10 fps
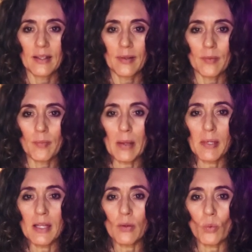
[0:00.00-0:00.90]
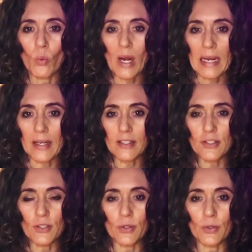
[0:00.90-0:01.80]
maybe the way
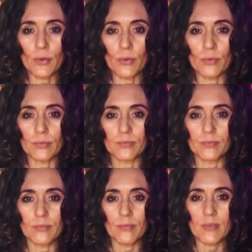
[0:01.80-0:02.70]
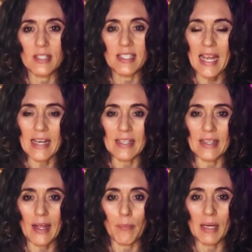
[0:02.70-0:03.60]
to stand in
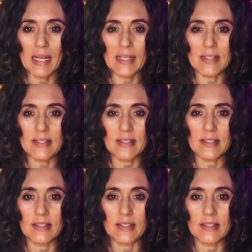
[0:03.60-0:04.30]
that place